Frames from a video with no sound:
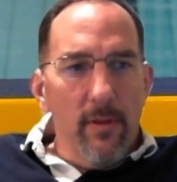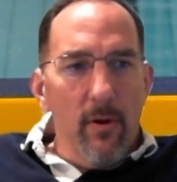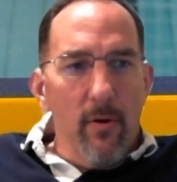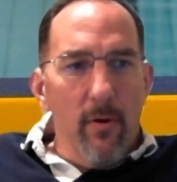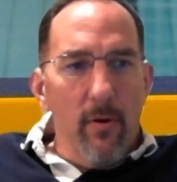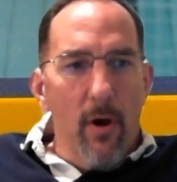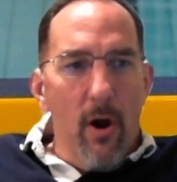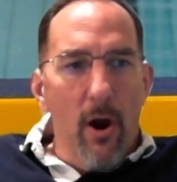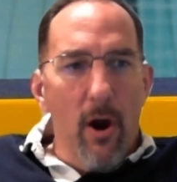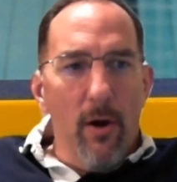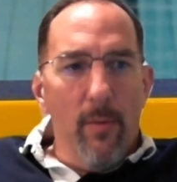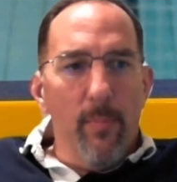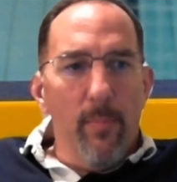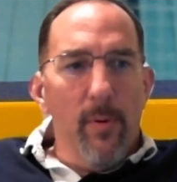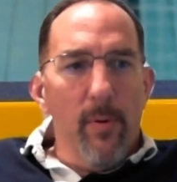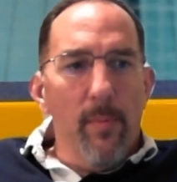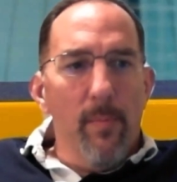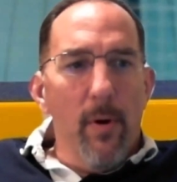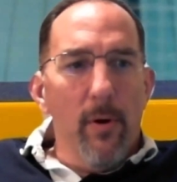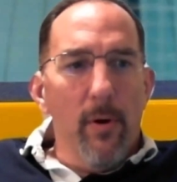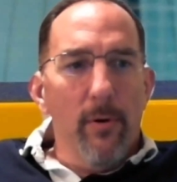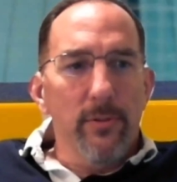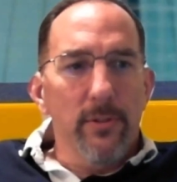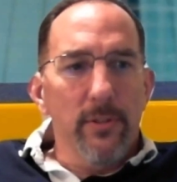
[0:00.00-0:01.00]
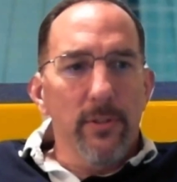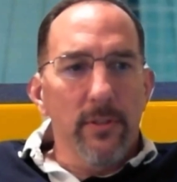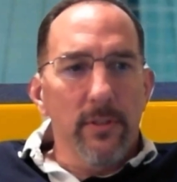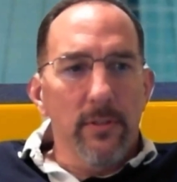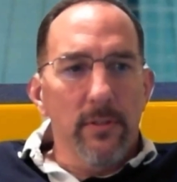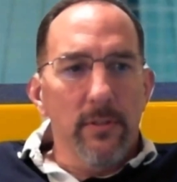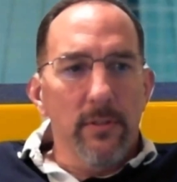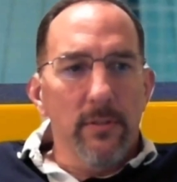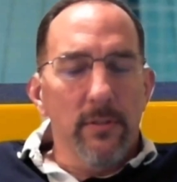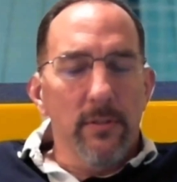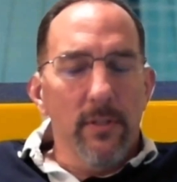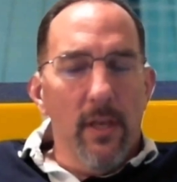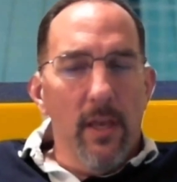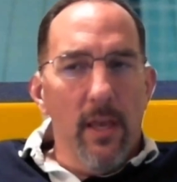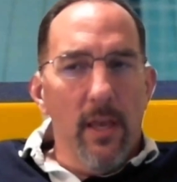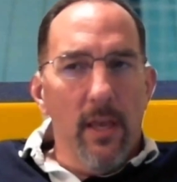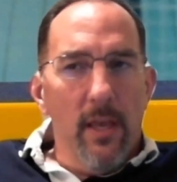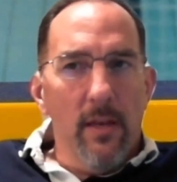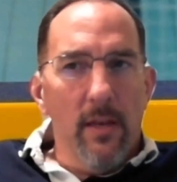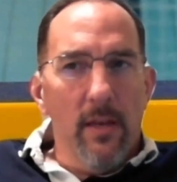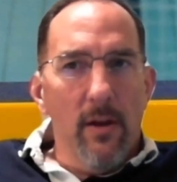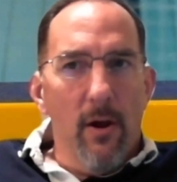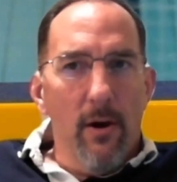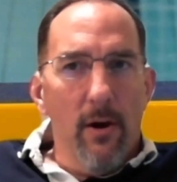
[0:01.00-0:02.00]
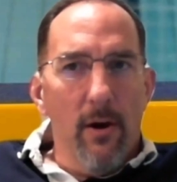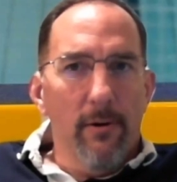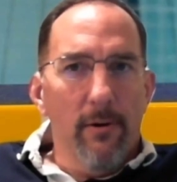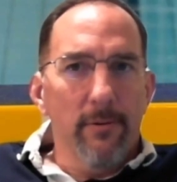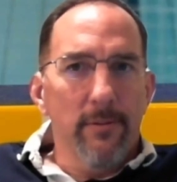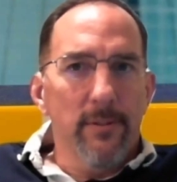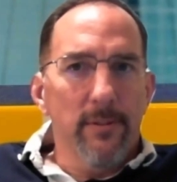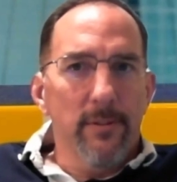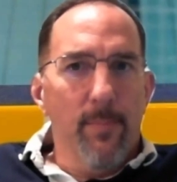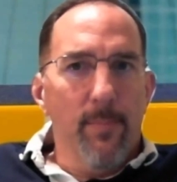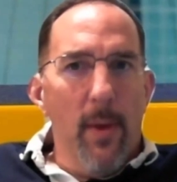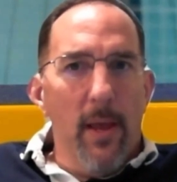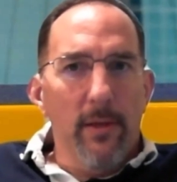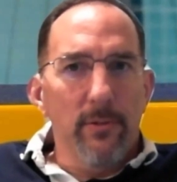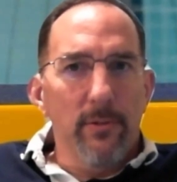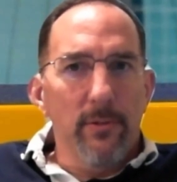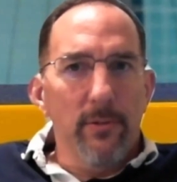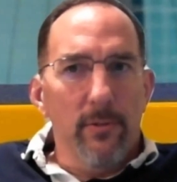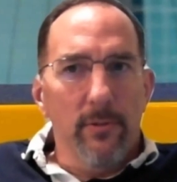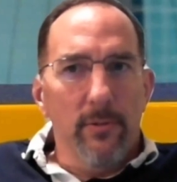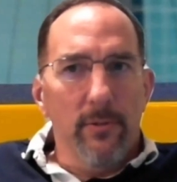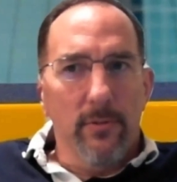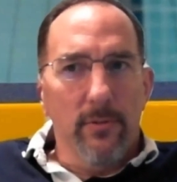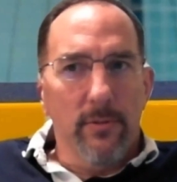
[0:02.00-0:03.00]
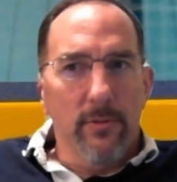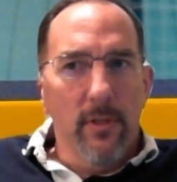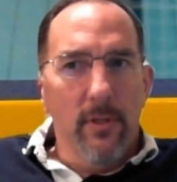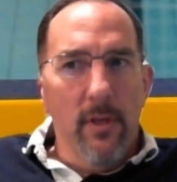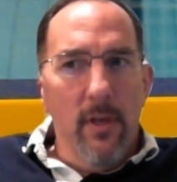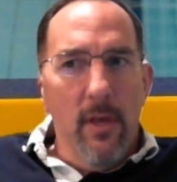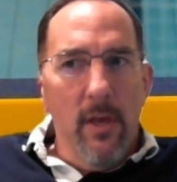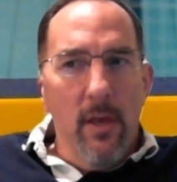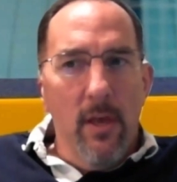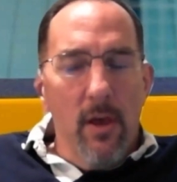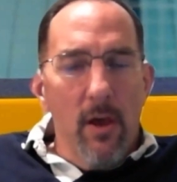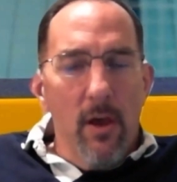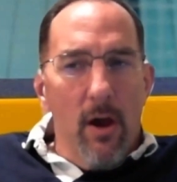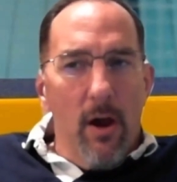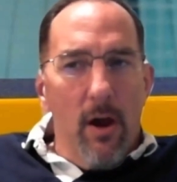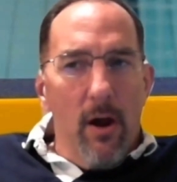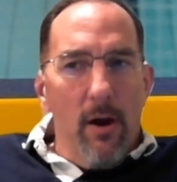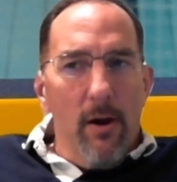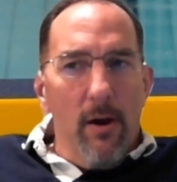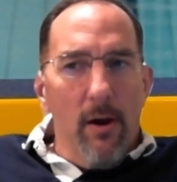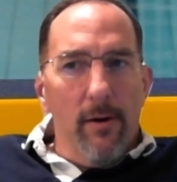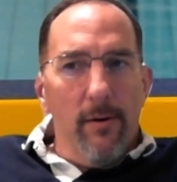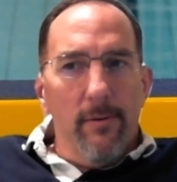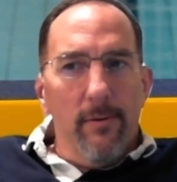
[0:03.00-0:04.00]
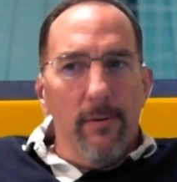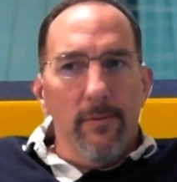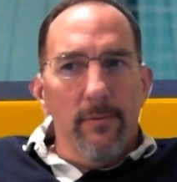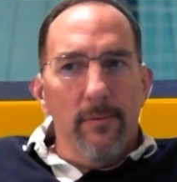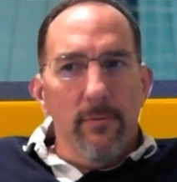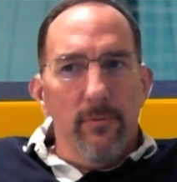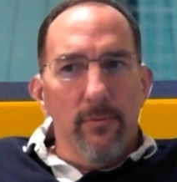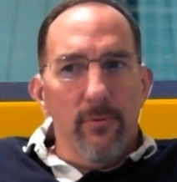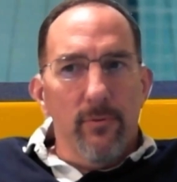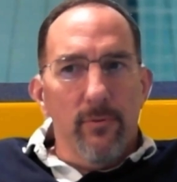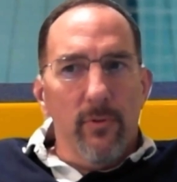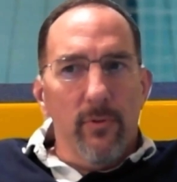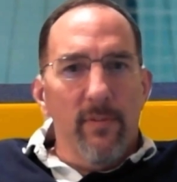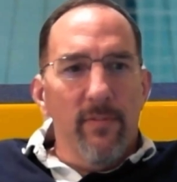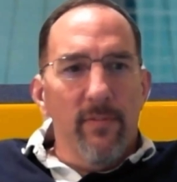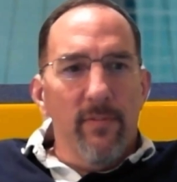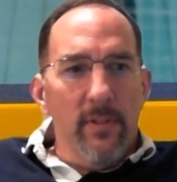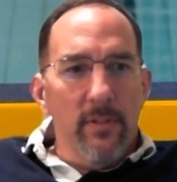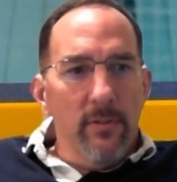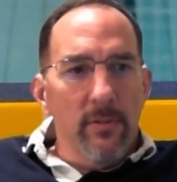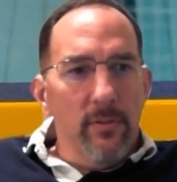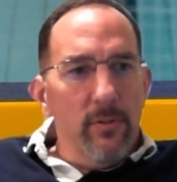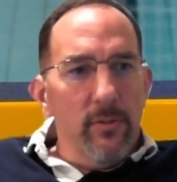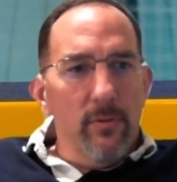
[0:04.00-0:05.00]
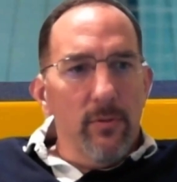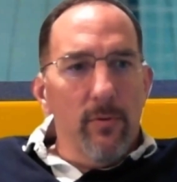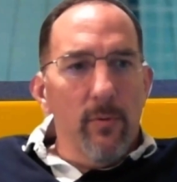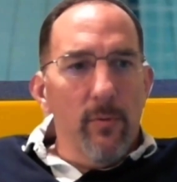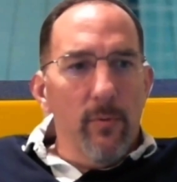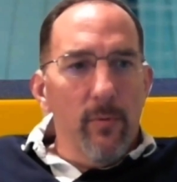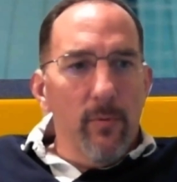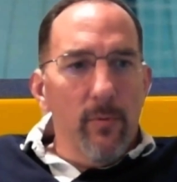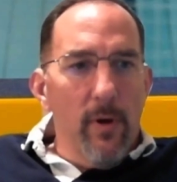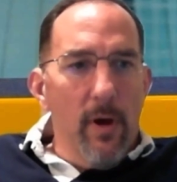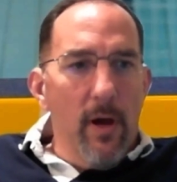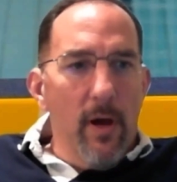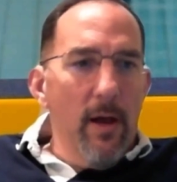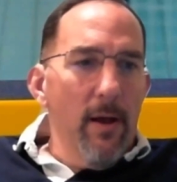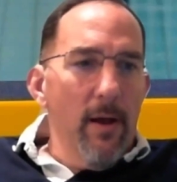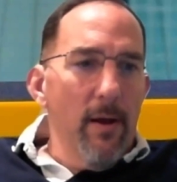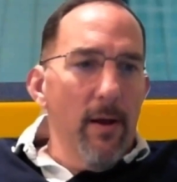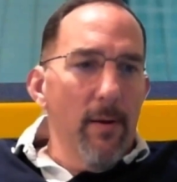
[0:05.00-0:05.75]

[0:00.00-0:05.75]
our promotions and our specials are driven to